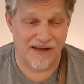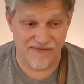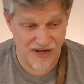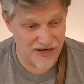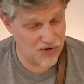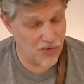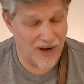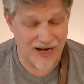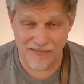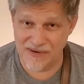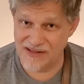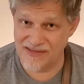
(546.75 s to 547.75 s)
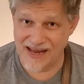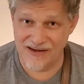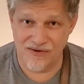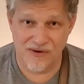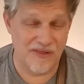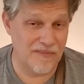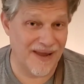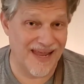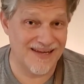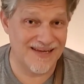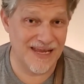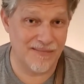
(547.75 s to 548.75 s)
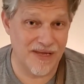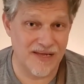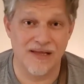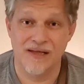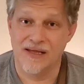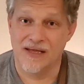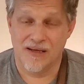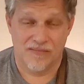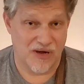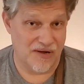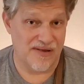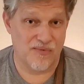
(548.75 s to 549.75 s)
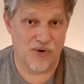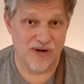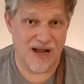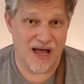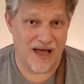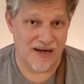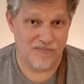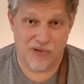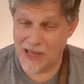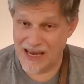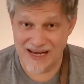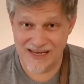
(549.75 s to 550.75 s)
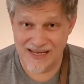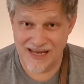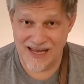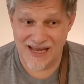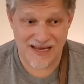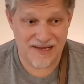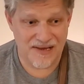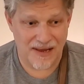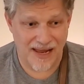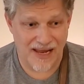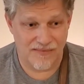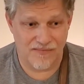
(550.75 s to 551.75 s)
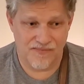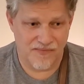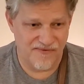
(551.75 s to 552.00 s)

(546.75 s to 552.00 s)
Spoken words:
I've done quite a bit of that during the pandemic because we're not playing gigs, and